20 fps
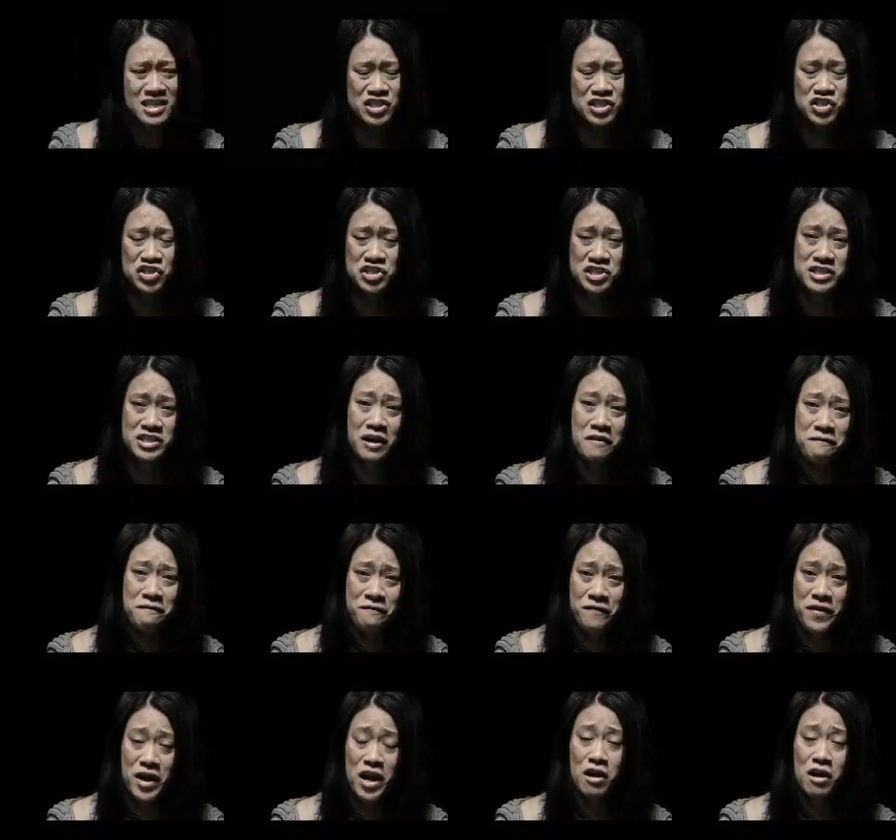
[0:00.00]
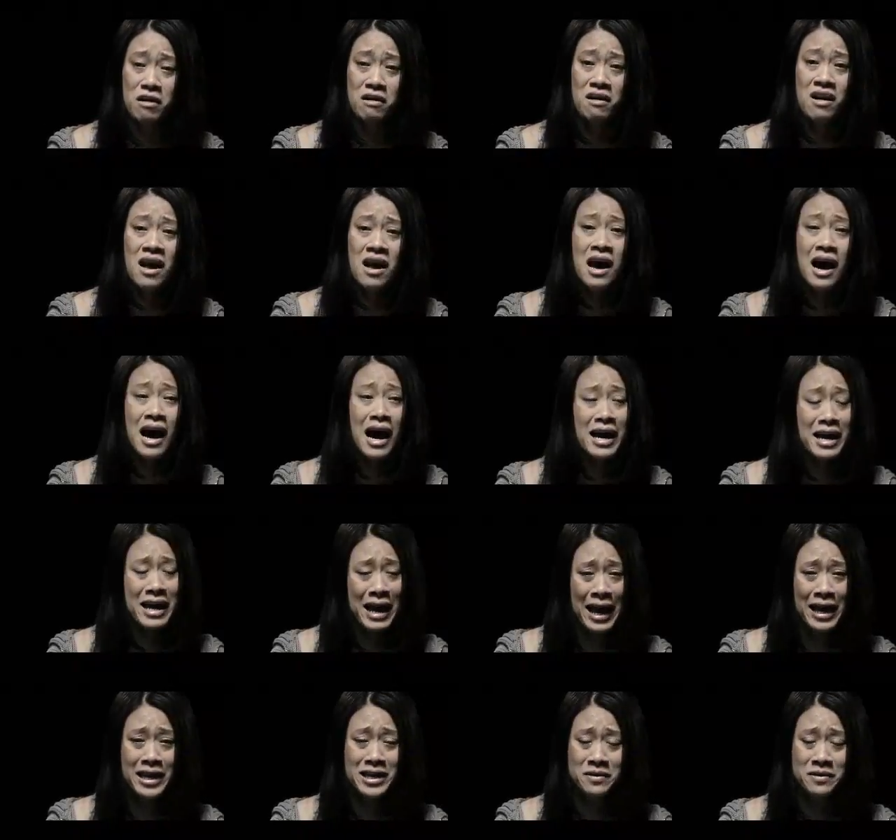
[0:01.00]
It's just not fair. I
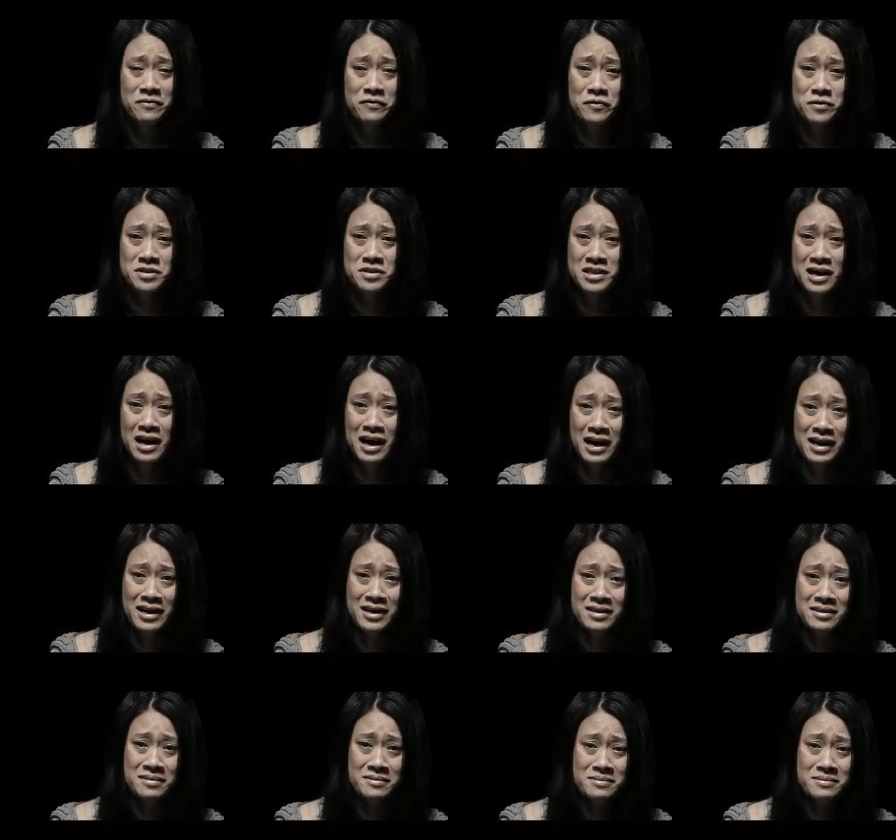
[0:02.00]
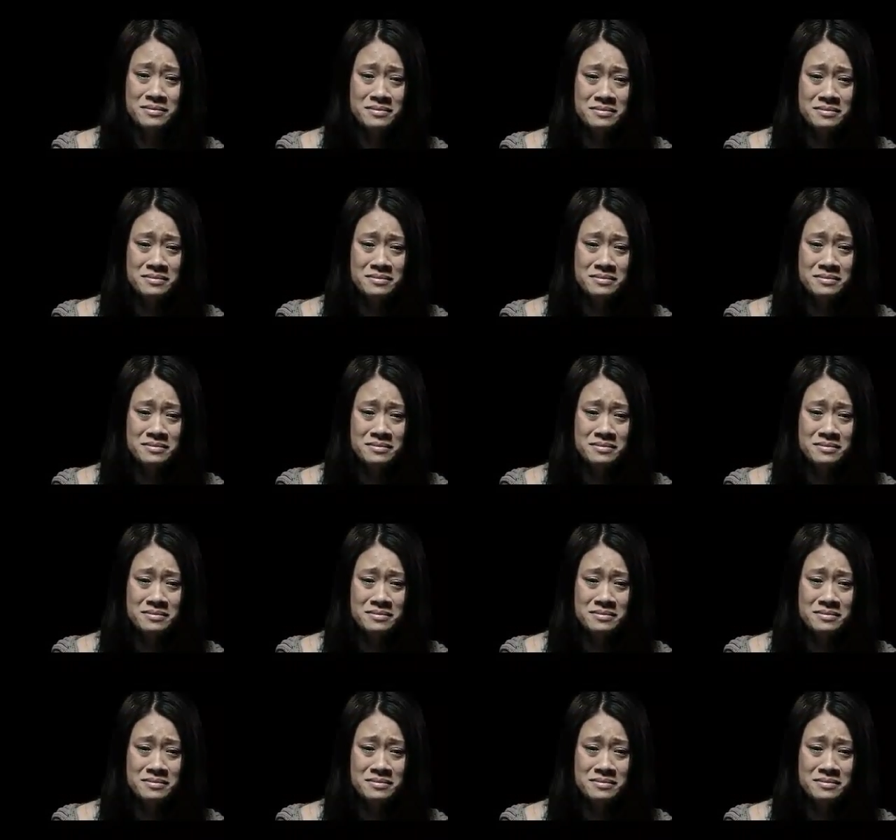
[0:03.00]
hate him for dying.